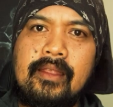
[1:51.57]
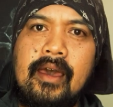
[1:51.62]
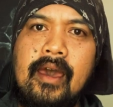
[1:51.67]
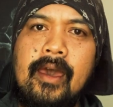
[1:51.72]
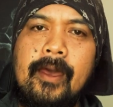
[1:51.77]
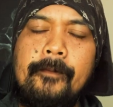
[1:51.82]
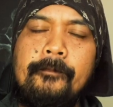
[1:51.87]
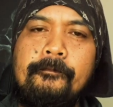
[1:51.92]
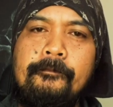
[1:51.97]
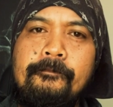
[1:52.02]

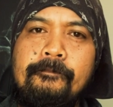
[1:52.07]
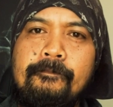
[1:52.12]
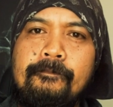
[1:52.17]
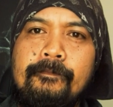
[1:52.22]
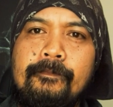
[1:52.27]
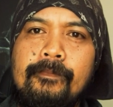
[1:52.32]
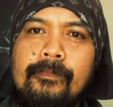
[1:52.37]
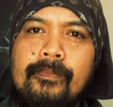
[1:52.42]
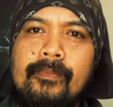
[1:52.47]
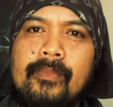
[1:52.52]
that.
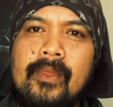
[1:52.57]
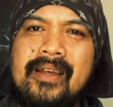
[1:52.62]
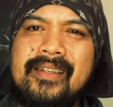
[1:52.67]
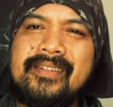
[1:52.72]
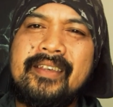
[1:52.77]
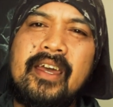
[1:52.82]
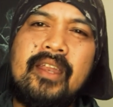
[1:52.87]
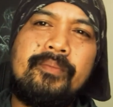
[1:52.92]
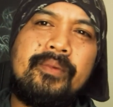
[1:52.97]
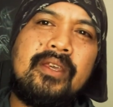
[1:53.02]

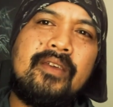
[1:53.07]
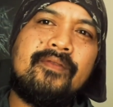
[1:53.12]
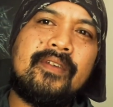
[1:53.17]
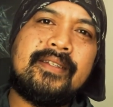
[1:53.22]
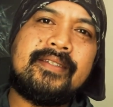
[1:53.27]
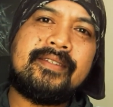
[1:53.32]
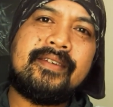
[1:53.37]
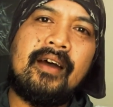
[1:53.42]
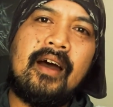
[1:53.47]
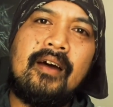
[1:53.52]
It's got to be
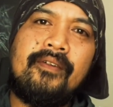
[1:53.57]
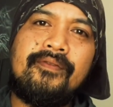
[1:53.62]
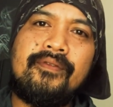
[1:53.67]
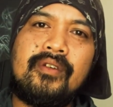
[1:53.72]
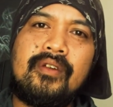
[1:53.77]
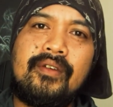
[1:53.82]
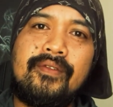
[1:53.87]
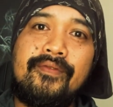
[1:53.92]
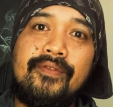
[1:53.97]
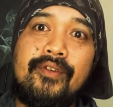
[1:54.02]
even
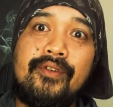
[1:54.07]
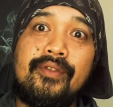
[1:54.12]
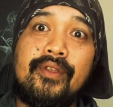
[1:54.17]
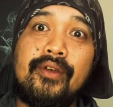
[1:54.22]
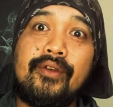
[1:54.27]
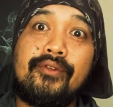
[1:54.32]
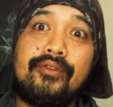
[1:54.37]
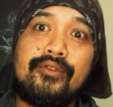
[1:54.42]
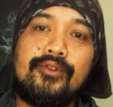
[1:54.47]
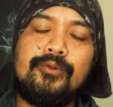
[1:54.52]
tougher if you're
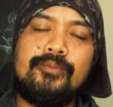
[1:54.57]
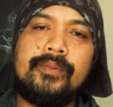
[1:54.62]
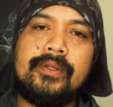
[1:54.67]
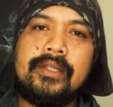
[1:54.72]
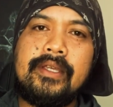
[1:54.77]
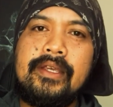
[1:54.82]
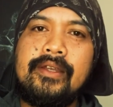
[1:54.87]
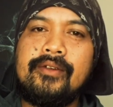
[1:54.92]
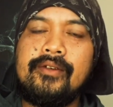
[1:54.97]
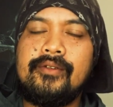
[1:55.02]
the group
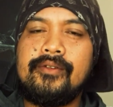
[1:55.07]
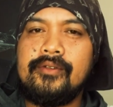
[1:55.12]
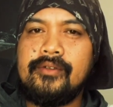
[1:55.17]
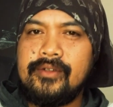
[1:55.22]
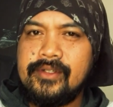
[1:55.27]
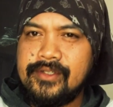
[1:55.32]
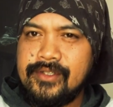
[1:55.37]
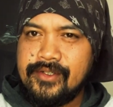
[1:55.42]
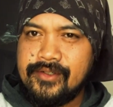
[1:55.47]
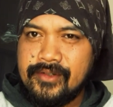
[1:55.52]
leader
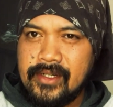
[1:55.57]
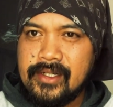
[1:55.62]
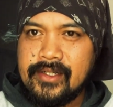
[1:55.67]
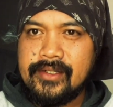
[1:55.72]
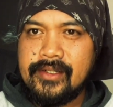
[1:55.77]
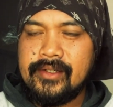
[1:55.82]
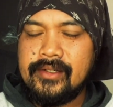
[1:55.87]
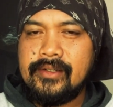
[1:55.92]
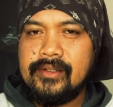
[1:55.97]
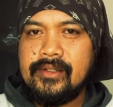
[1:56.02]
or
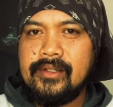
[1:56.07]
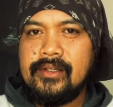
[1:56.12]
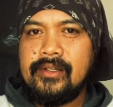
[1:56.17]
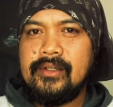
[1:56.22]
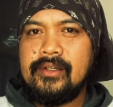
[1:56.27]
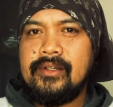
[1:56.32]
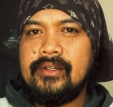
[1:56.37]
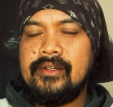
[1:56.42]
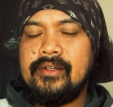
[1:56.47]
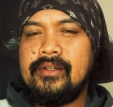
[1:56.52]
instructor.
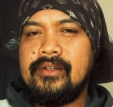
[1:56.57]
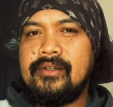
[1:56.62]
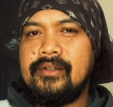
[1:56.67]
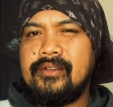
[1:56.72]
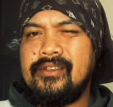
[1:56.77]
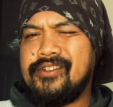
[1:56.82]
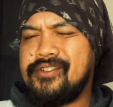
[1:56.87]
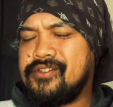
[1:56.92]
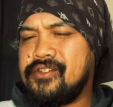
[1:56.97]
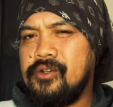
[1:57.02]

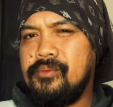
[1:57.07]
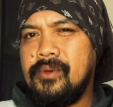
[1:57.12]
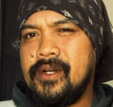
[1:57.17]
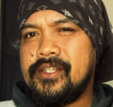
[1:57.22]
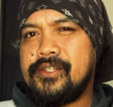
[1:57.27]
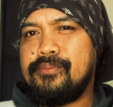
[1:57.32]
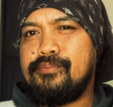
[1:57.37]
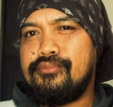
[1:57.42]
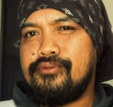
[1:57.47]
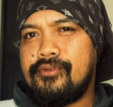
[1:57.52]
There's so
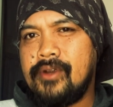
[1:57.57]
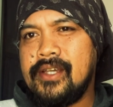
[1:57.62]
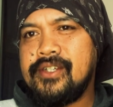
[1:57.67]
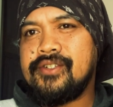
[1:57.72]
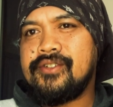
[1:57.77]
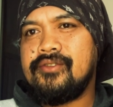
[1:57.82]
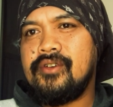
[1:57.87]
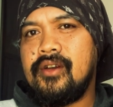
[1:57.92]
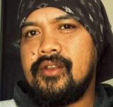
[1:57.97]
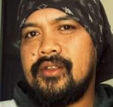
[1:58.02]
much
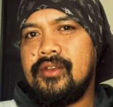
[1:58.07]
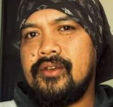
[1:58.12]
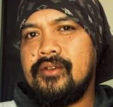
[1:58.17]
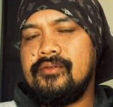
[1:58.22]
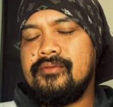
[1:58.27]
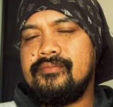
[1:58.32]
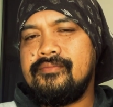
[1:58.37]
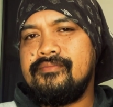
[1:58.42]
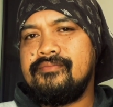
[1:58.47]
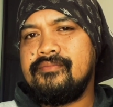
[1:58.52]
pressure on you,
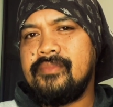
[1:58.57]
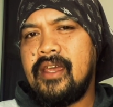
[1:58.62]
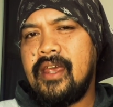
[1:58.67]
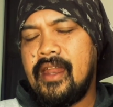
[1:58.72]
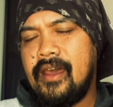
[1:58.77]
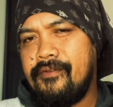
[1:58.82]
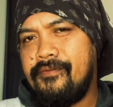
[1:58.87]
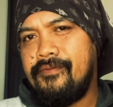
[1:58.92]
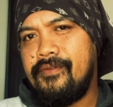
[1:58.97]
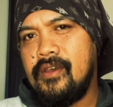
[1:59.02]

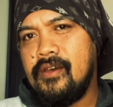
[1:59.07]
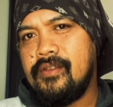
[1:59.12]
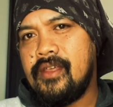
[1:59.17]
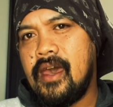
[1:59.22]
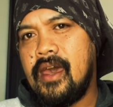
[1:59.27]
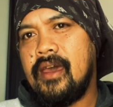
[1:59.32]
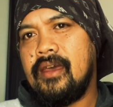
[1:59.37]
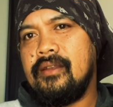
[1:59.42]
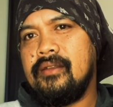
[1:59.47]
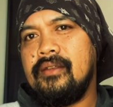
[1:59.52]
and I feel that.